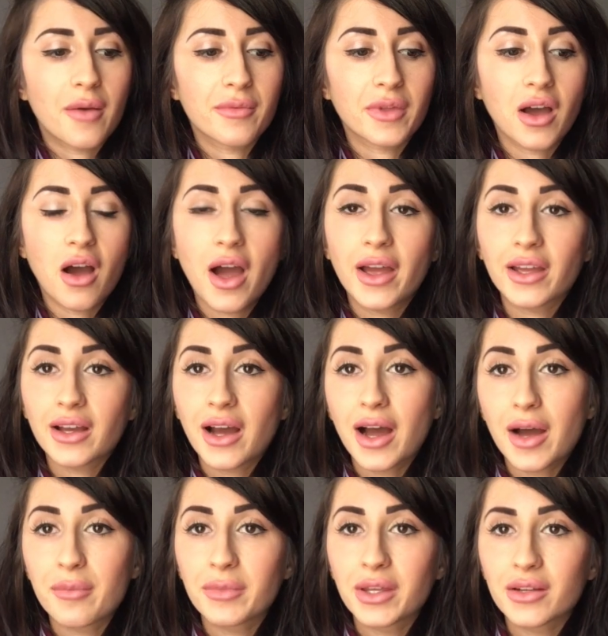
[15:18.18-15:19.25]
the high
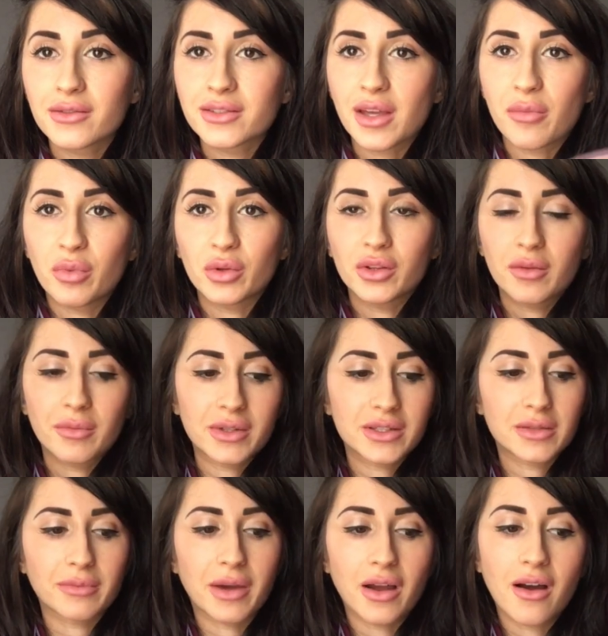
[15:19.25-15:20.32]
carb meals, I put them
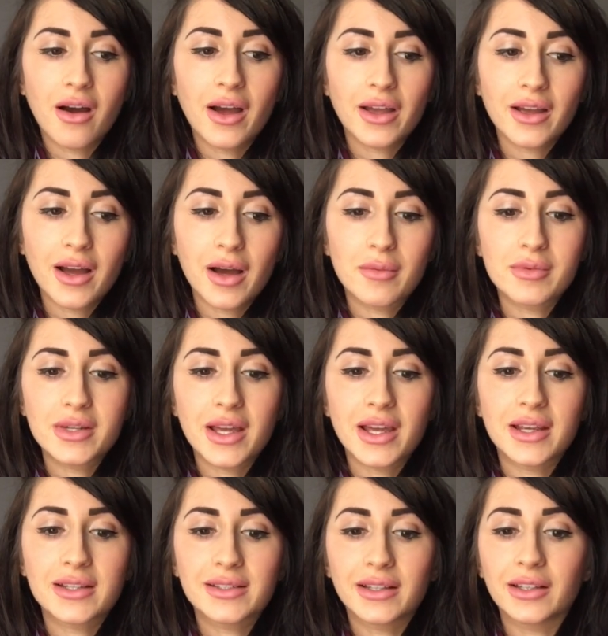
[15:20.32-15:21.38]
into my high carb
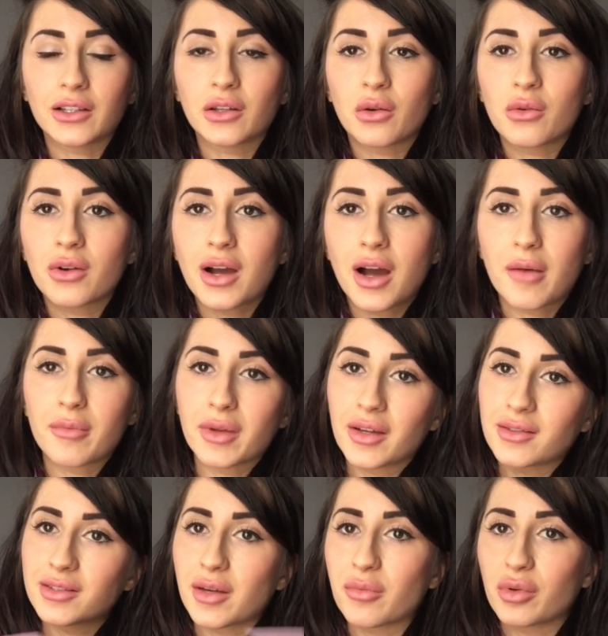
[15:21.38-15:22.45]
days, and the low carb
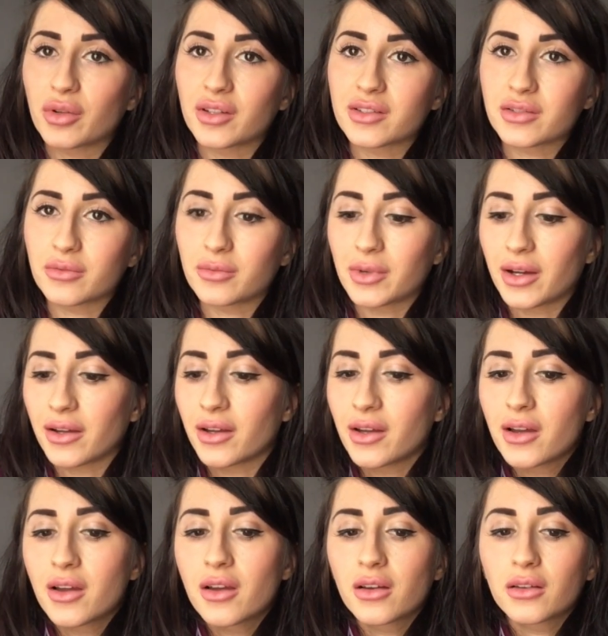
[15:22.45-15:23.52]
meals I put into my
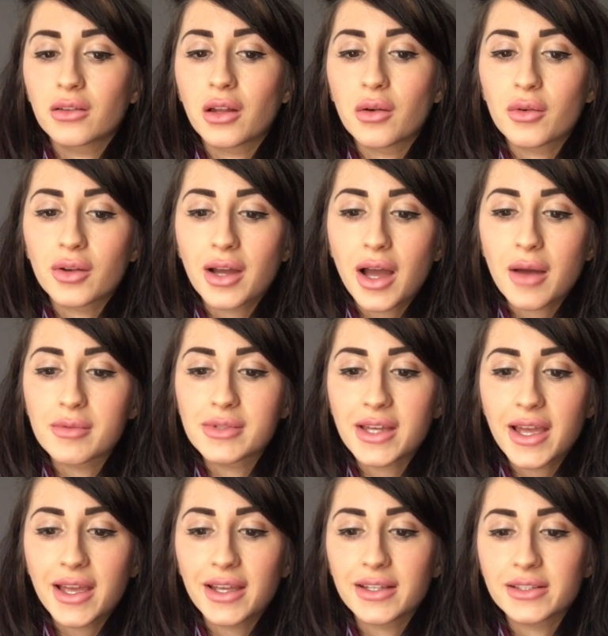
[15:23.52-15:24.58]
lower carb
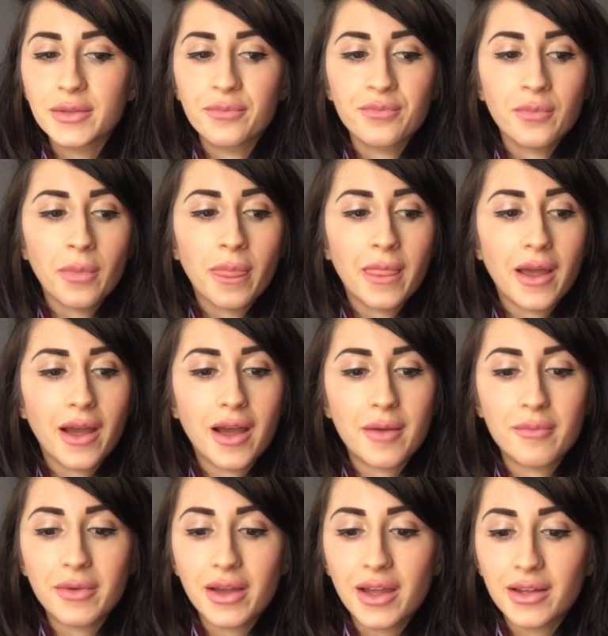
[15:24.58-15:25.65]
days.
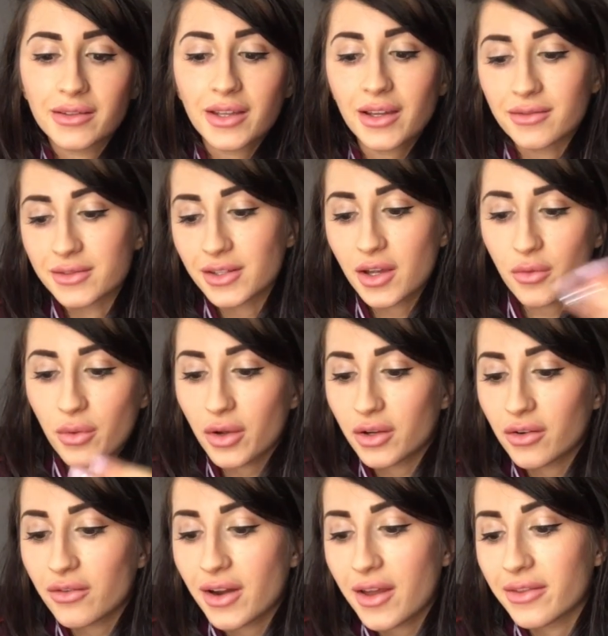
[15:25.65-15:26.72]
And yeah, so I
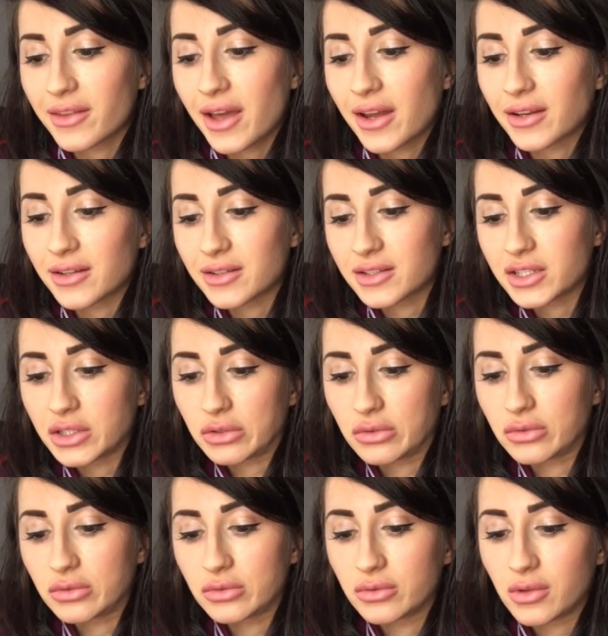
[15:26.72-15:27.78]
work around that
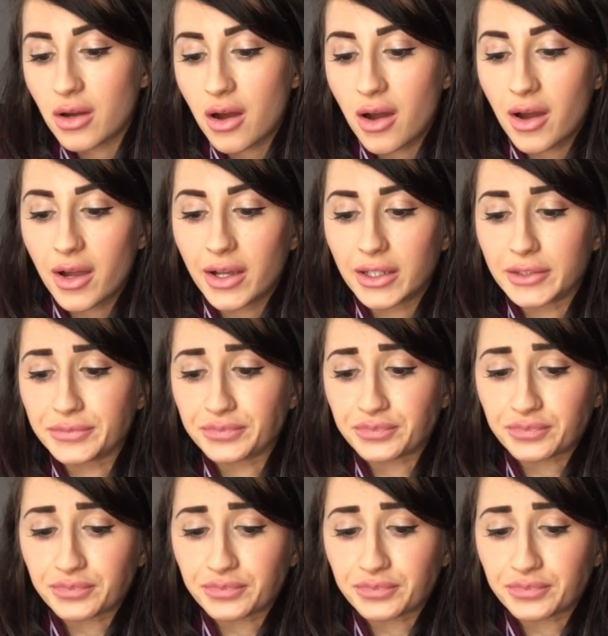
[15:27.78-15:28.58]
until I